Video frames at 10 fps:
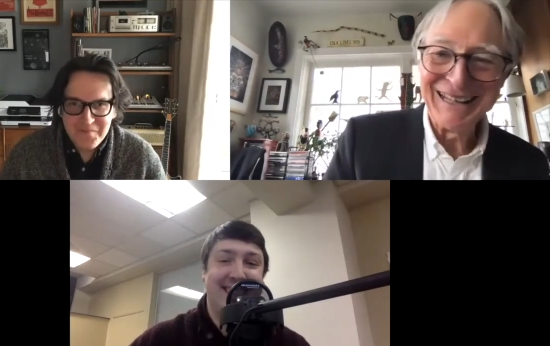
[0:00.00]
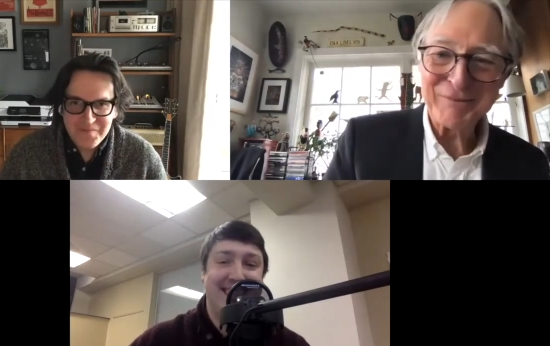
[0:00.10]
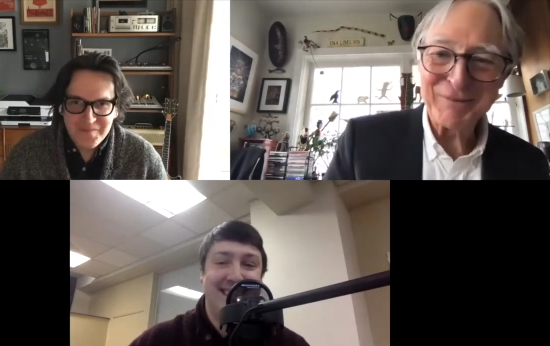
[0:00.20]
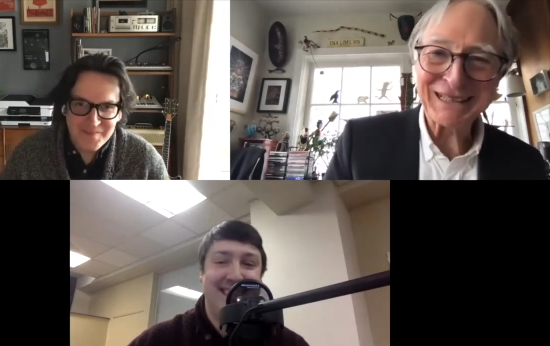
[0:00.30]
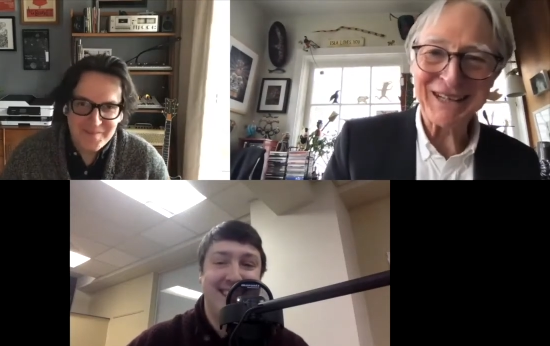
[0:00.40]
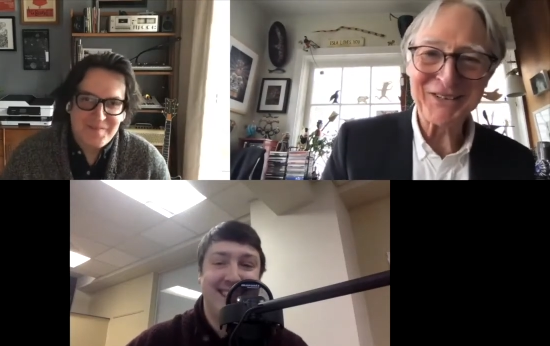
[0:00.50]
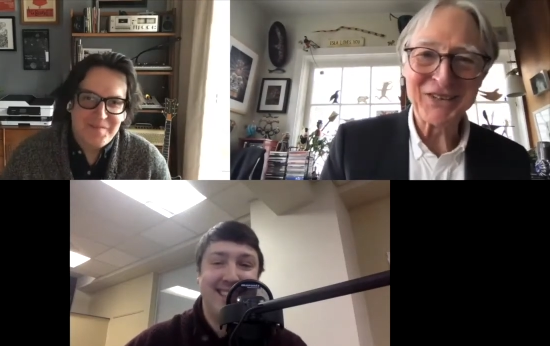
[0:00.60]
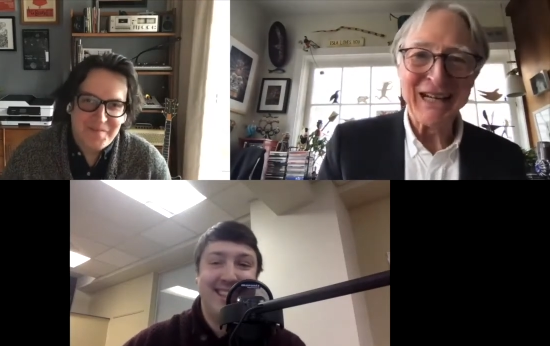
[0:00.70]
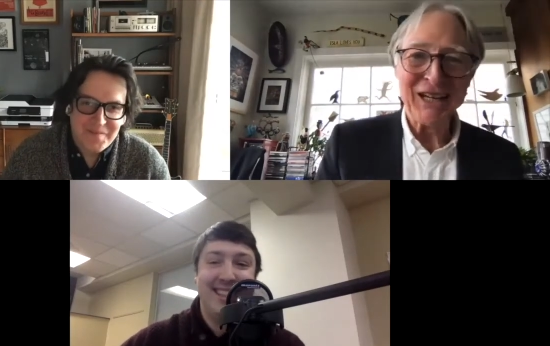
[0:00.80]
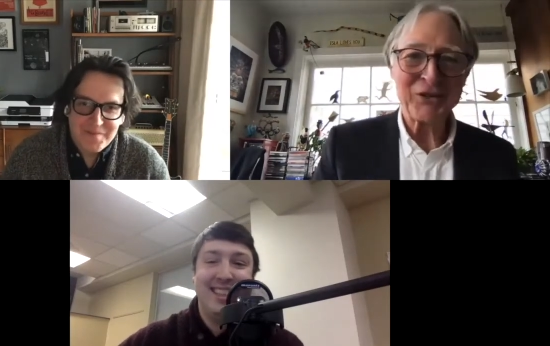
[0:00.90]
Speaker 1: because
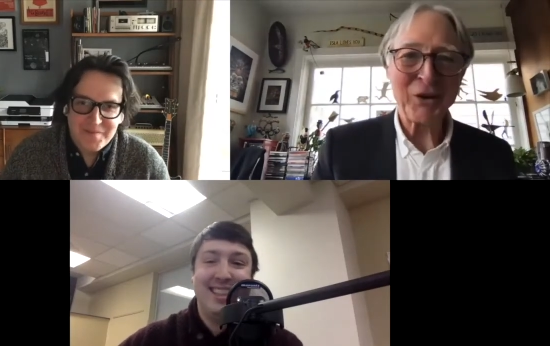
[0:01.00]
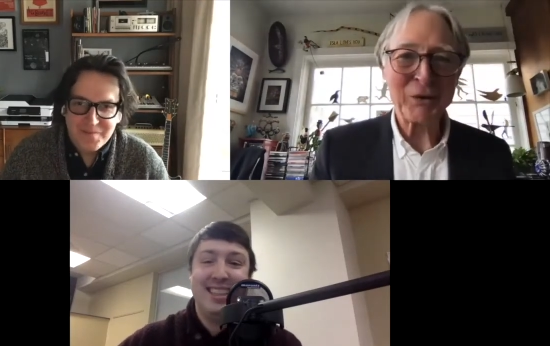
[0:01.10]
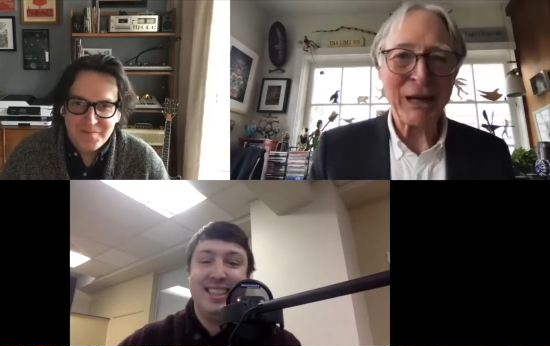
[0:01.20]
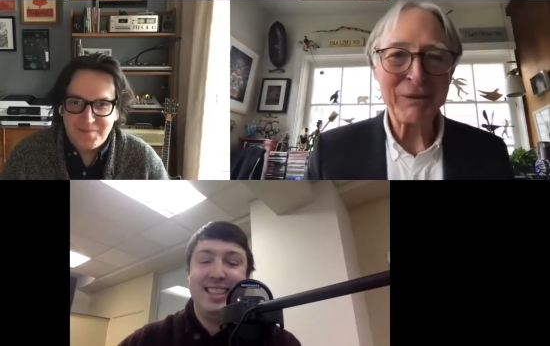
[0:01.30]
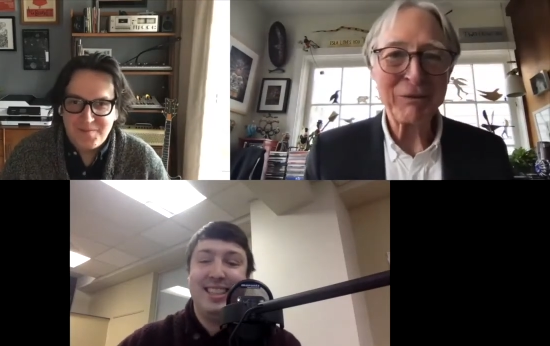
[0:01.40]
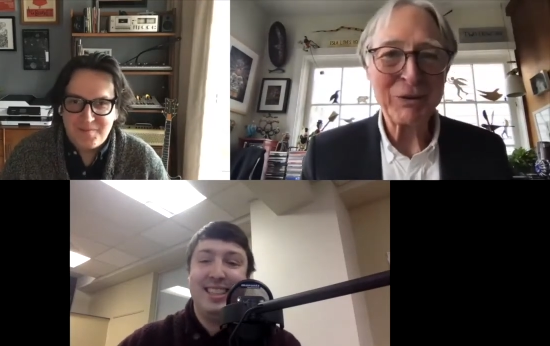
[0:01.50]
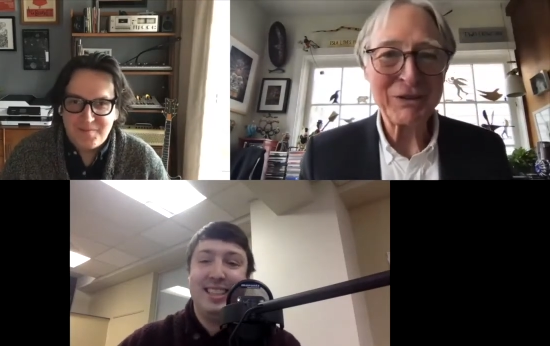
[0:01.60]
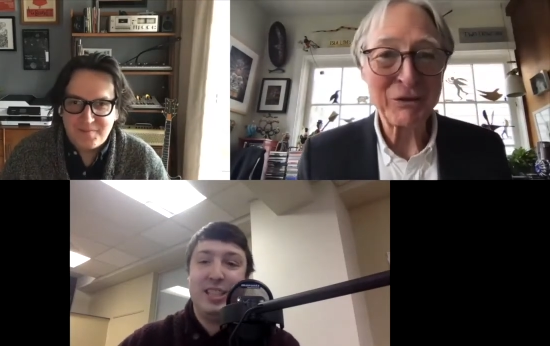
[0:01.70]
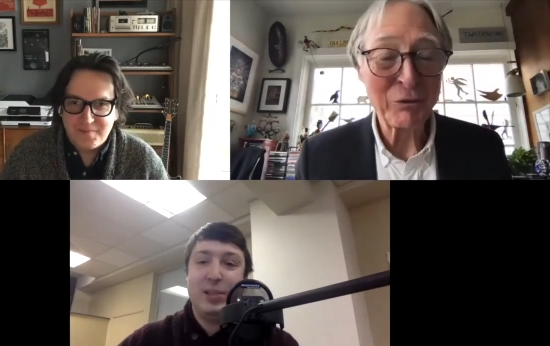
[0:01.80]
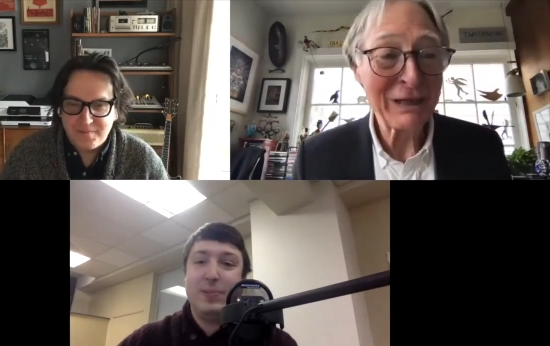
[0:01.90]
so I mean, but the
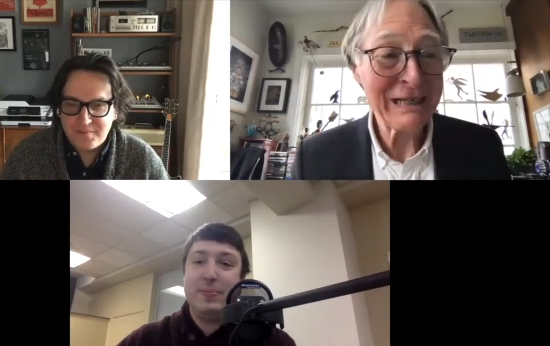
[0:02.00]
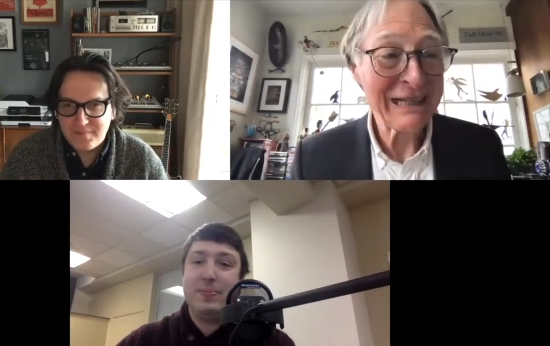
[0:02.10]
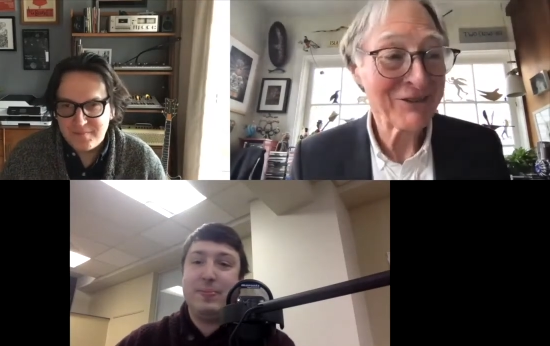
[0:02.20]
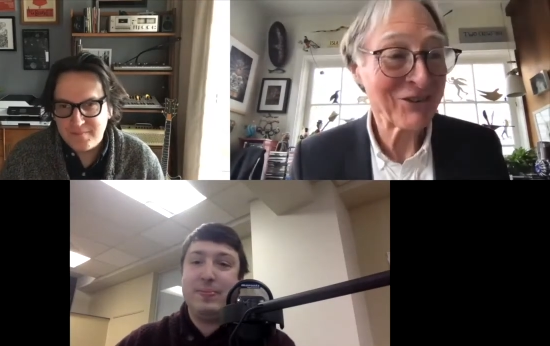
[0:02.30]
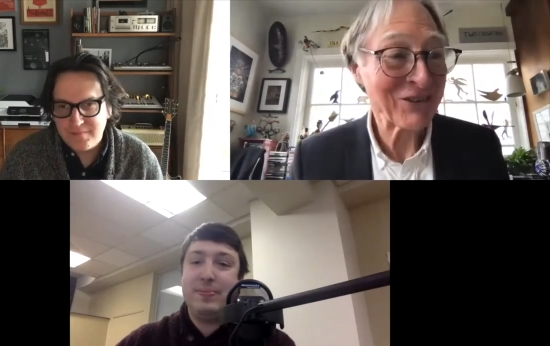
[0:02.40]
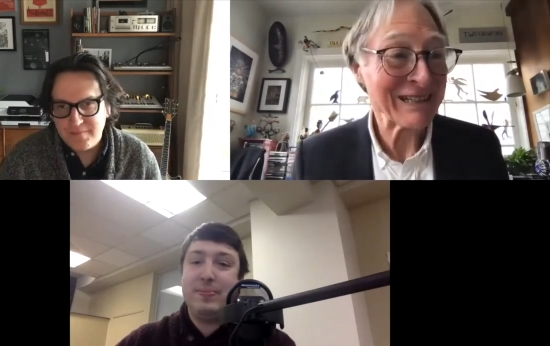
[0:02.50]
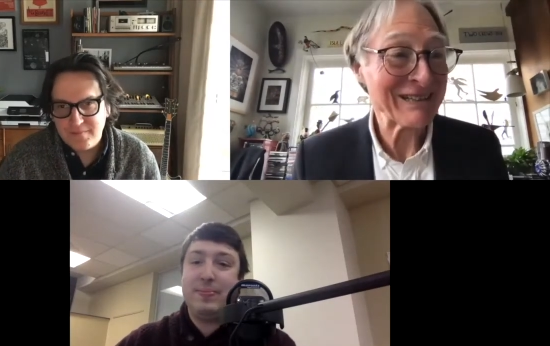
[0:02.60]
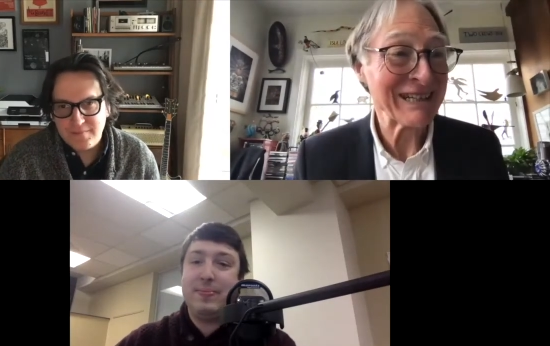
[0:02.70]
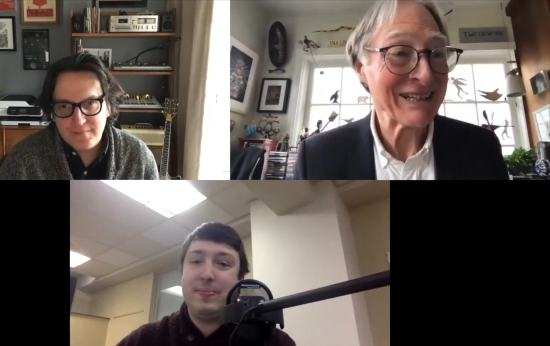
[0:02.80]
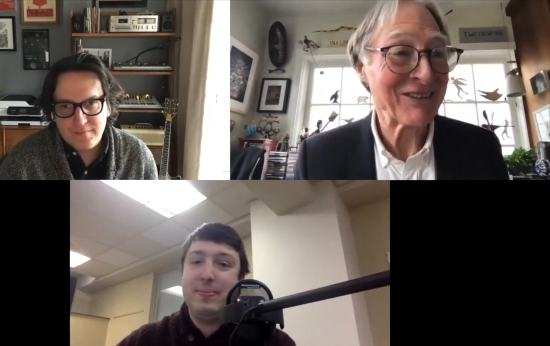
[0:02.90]
really interesting thing
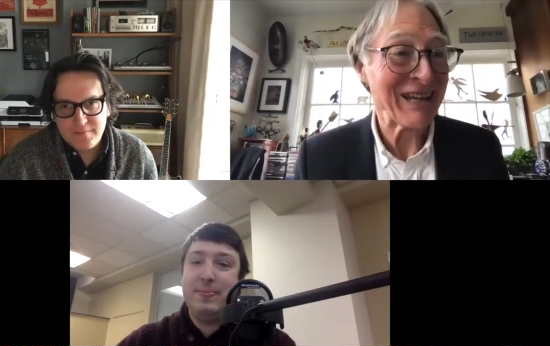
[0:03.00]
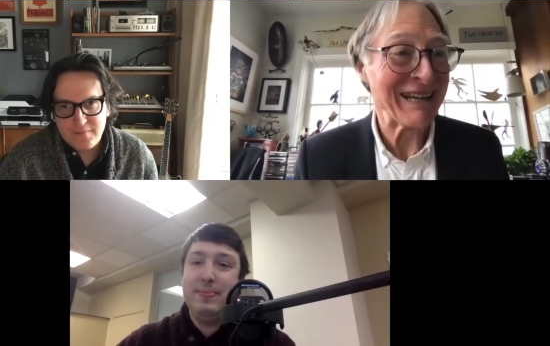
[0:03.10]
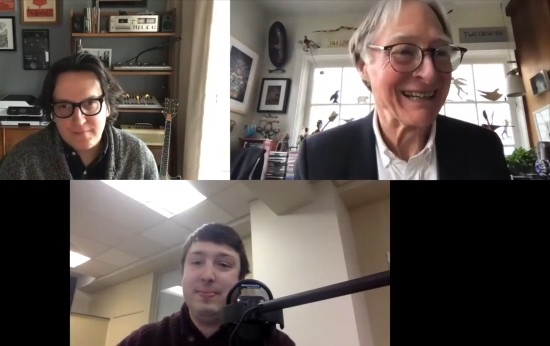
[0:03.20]
is that